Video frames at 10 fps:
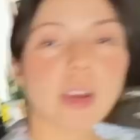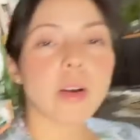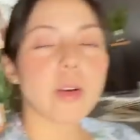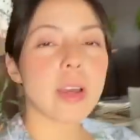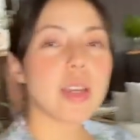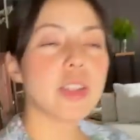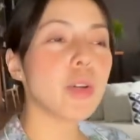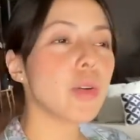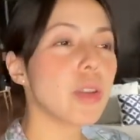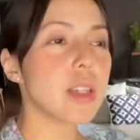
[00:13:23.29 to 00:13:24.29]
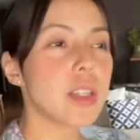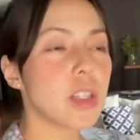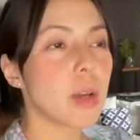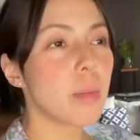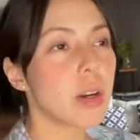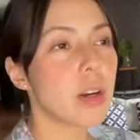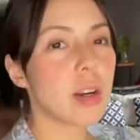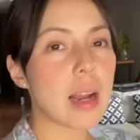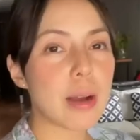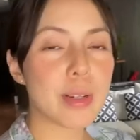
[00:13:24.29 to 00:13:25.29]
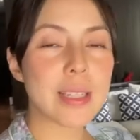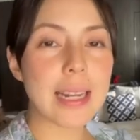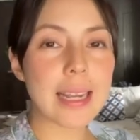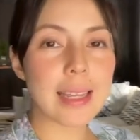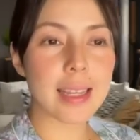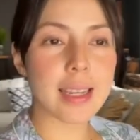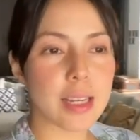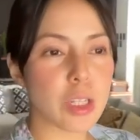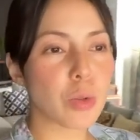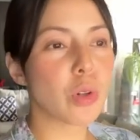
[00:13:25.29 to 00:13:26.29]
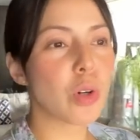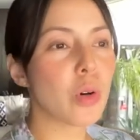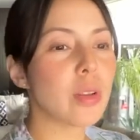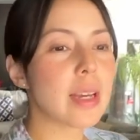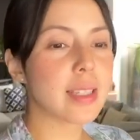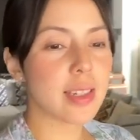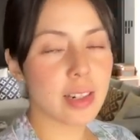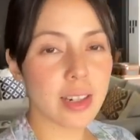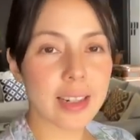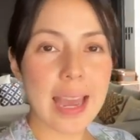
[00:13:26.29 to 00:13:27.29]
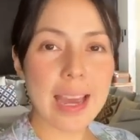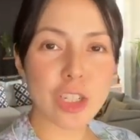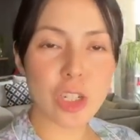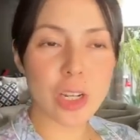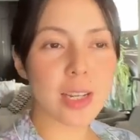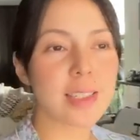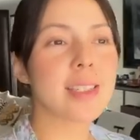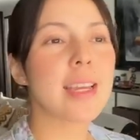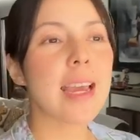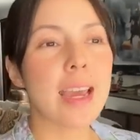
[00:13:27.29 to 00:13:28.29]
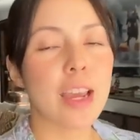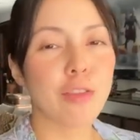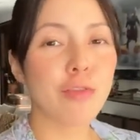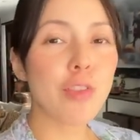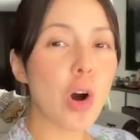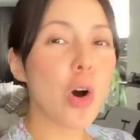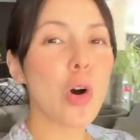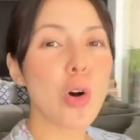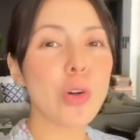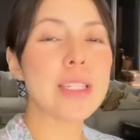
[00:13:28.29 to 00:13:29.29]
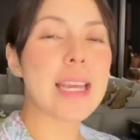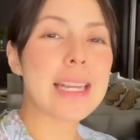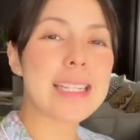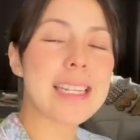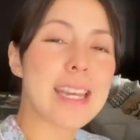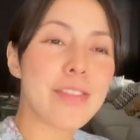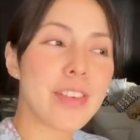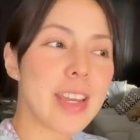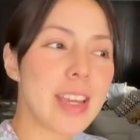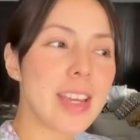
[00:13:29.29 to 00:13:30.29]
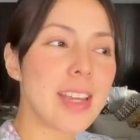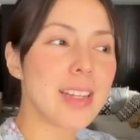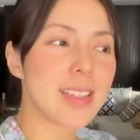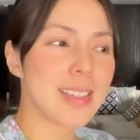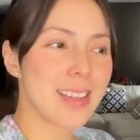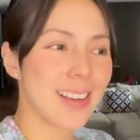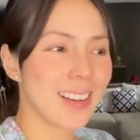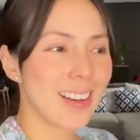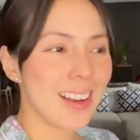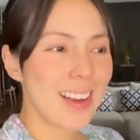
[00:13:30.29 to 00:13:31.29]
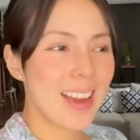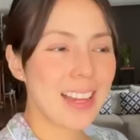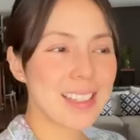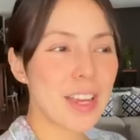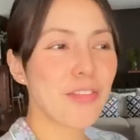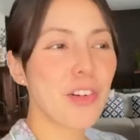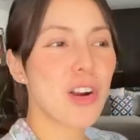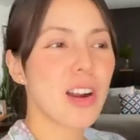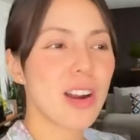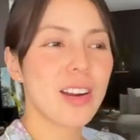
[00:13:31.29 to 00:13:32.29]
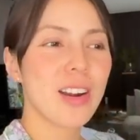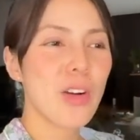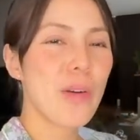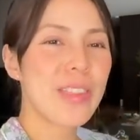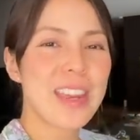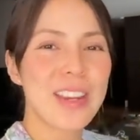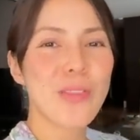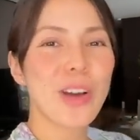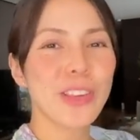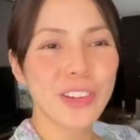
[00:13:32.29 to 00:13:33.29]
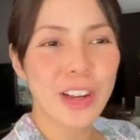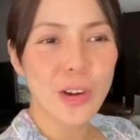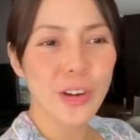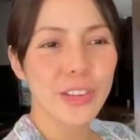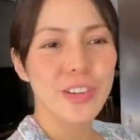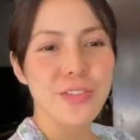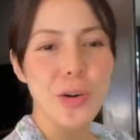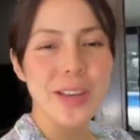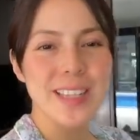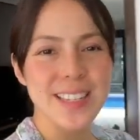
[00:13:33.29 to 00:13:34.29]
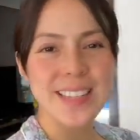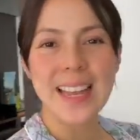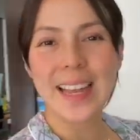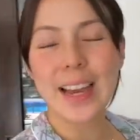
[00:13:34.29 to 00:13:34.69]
Okay, so this summer, I was telling the kids, we'll go lesson our gadgets and phones and TVs, except for when they want to record their voices, like